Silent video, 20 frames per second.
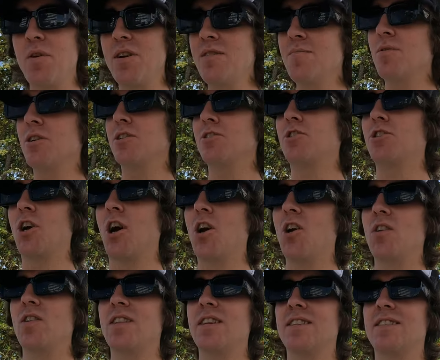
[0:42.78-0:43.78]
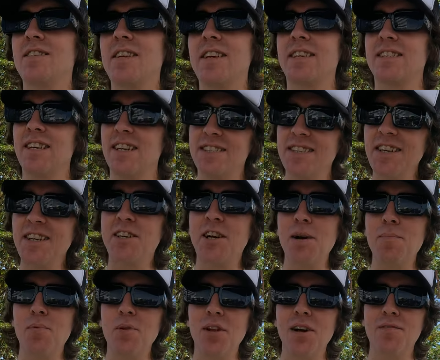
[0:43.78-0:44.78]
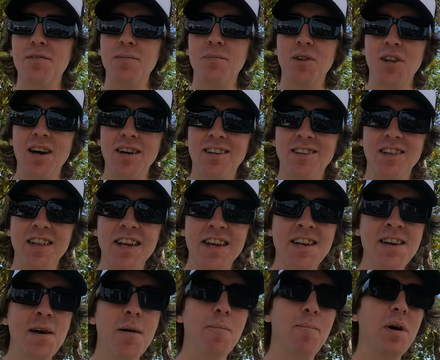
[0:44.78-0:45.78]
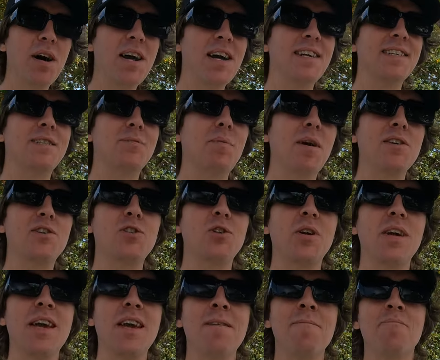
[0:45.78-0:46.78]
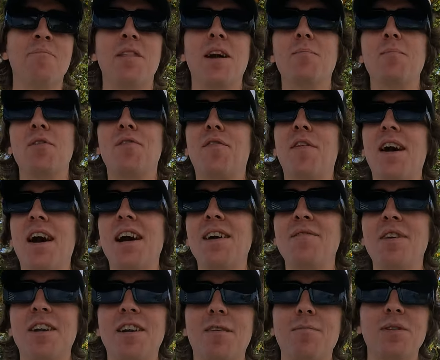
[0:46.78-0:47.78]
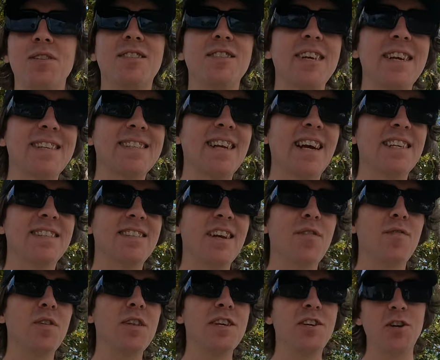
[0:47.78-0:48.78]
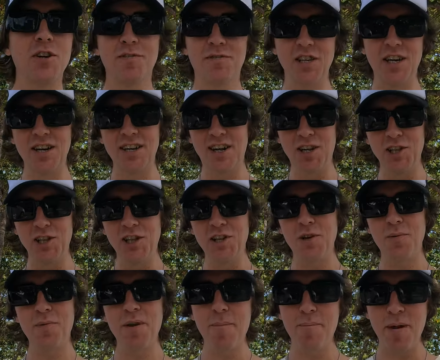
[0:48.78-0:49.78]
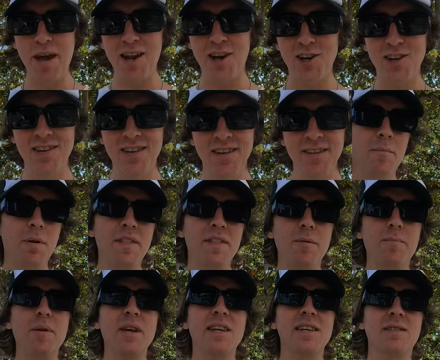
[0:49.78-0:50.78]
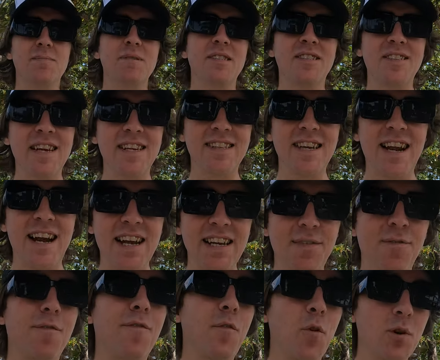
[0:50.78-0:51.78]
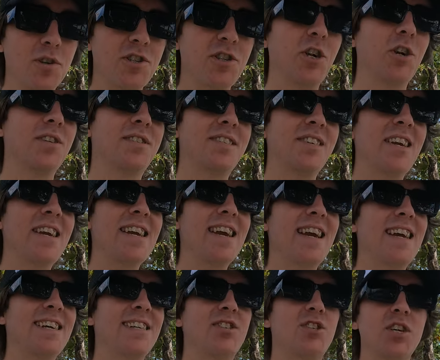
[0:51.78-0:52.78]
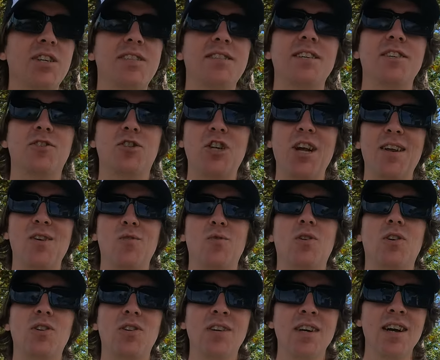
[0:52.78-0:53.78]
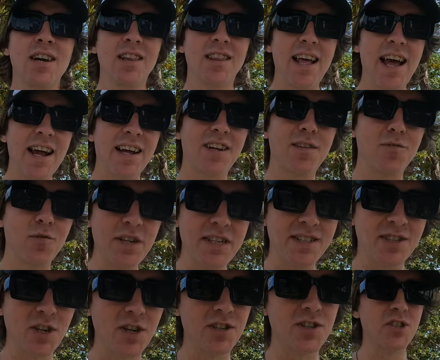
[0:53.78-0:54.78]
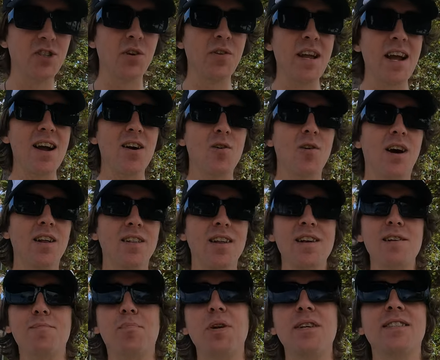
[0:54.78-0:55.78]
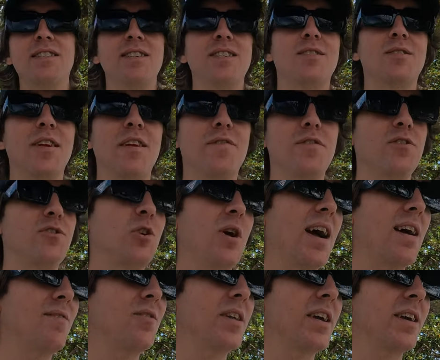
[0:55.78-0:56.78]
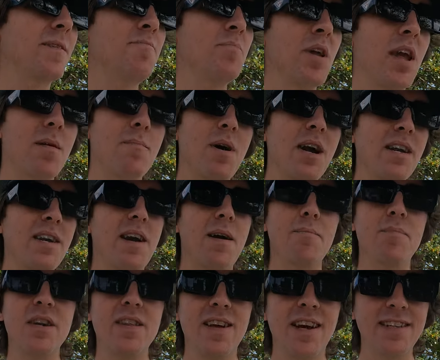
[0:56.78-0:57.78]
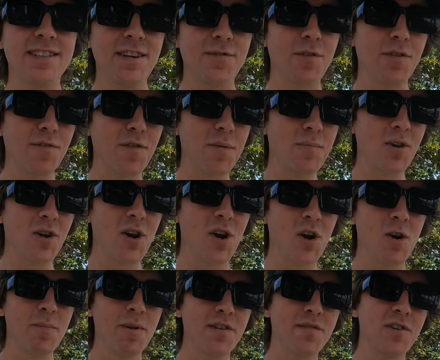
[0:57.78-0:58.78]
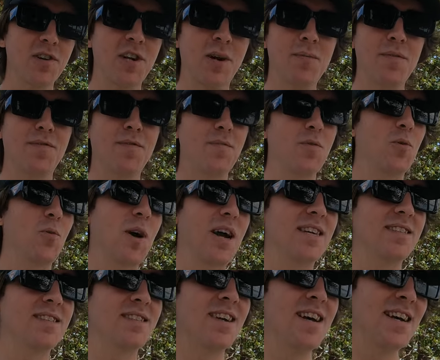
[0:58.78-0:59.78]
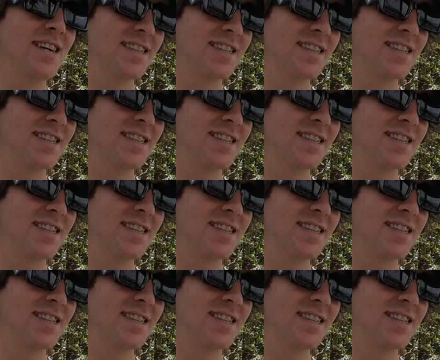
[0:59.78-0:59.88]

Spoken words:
pretty much all of these things. I did a couple of them, luckily, but especially number 5 and number 6, I definitely could have done a little bit better. But the biggest mistake that I for sure see is just a general lack of research. So now, a lot of places, if you're traveling, it might not be that different from your home, but if you're coming from the West,